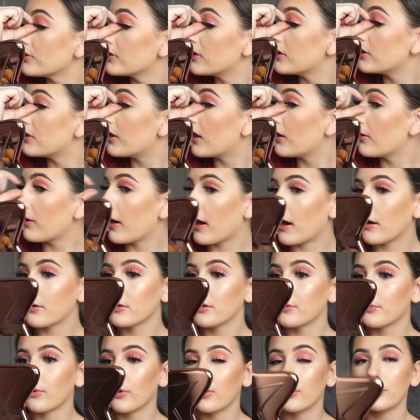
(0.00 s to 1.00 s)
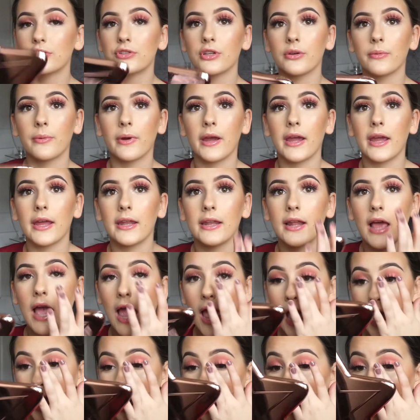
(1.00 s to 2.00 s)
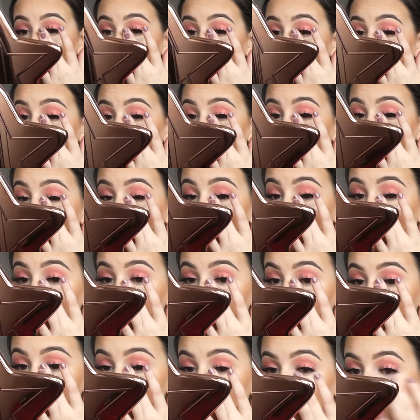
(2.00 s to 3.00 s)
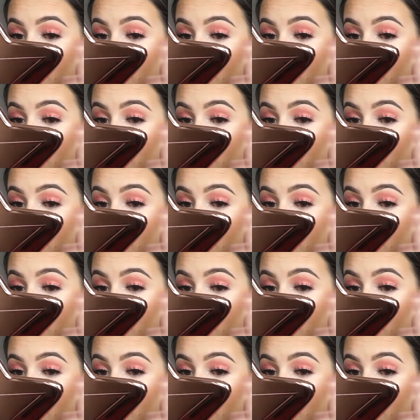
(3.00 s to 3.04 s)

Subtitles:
want to know how you're all doing, and I just